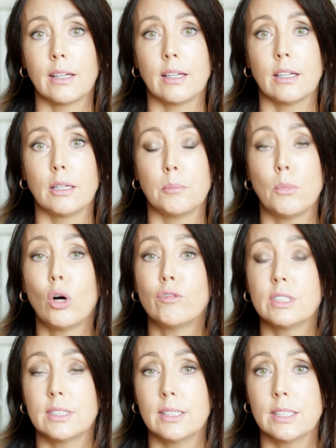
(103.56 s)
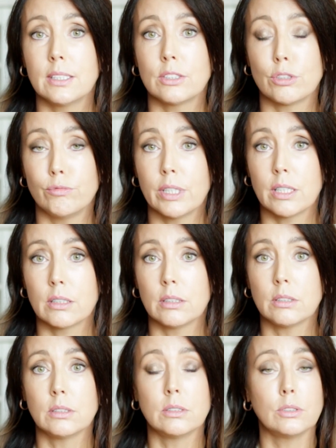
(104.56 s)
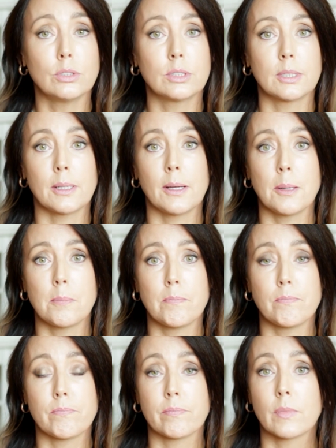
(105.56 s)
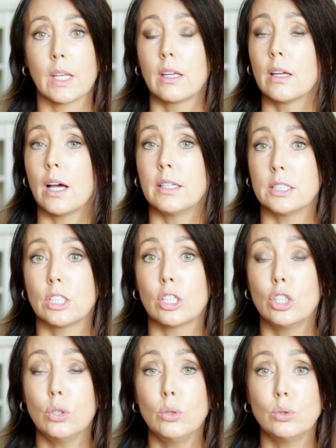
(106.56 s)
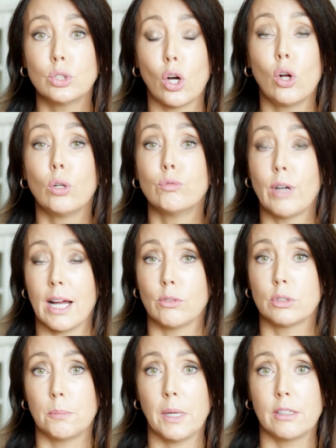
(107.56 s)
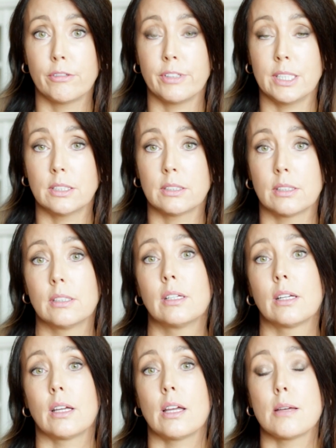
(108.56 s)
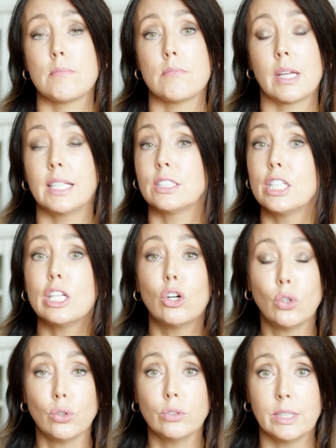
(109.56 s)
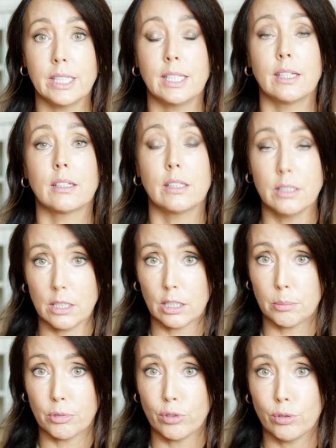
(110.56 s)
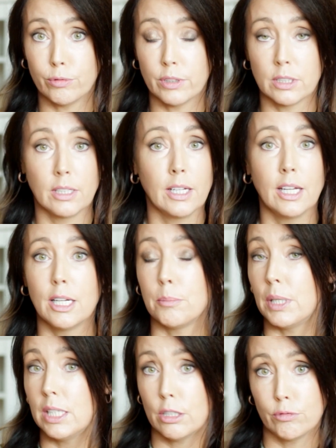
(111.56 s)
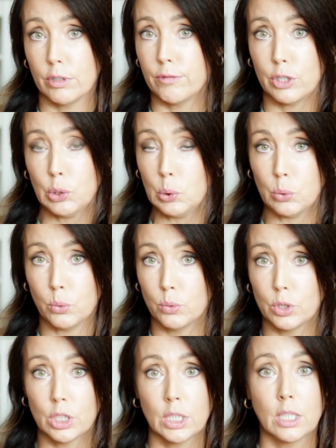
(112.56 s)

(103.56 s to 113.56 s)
more resilient to wrinkles, and it's a huge all-round benefit. It's the only clinically proven, peer-reviewed,